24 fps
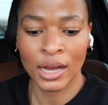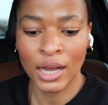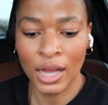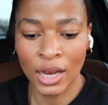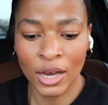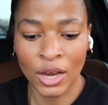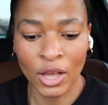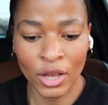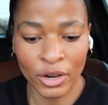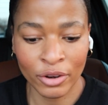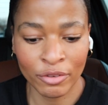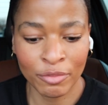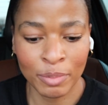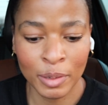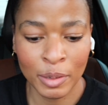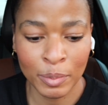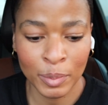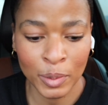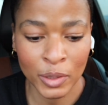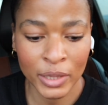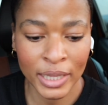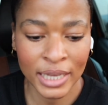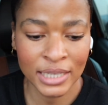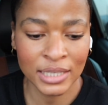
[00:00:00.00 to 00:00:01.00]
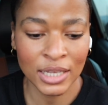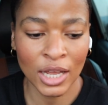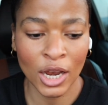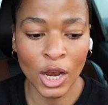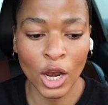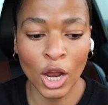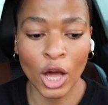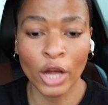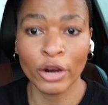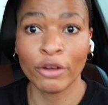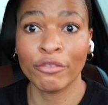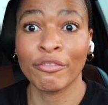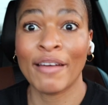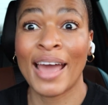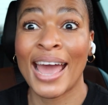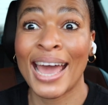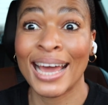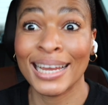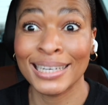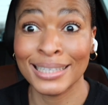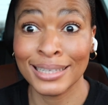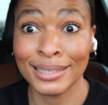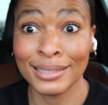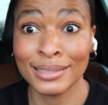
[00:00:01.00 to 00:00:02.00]
a lot of people, there's a lot of
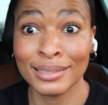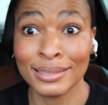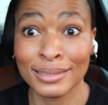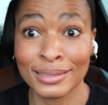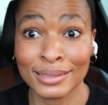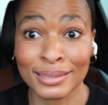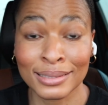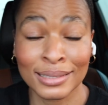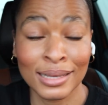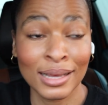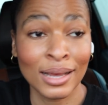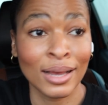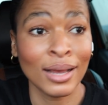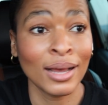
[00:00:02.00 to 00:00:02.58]
adults